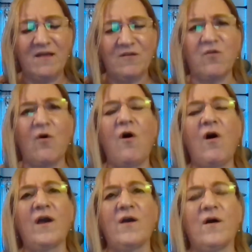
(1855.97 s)

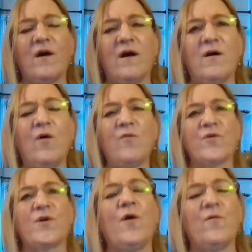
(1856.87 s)
long
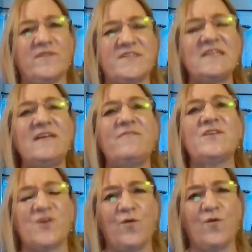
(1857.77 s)
overcoat,
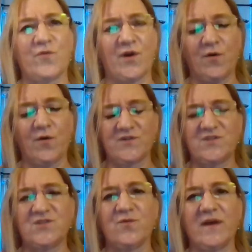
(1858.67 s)
sleeveless overcoat
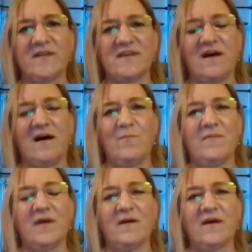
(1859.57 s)
to it,
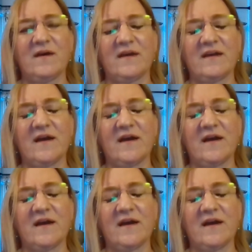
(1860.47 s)
a